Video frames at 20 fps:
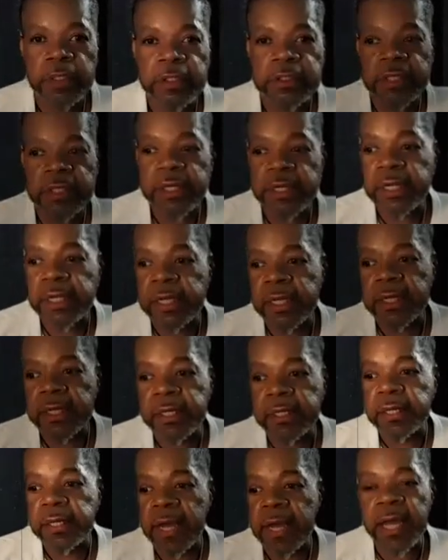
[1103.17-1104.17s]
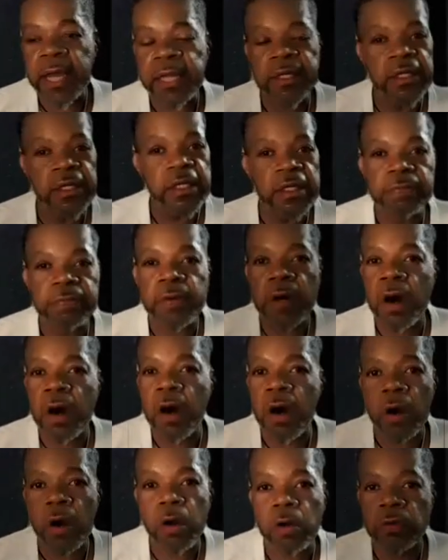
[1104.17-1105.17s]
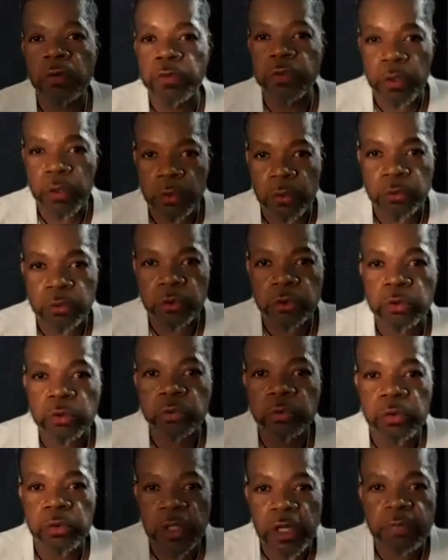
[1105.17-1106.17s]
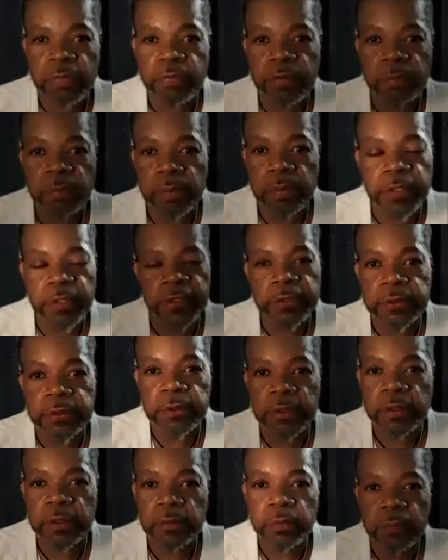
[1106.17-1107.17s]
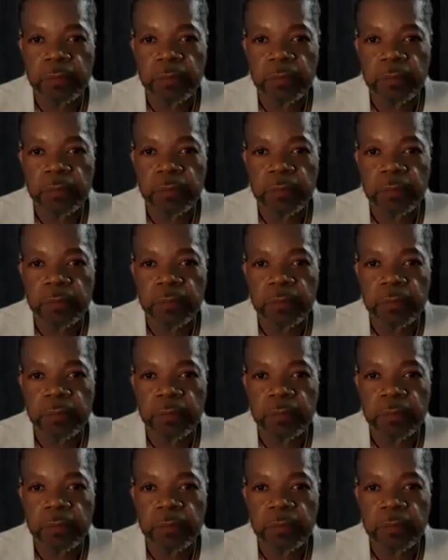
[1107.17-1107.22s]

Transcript: He said, and I love all those who love the brother.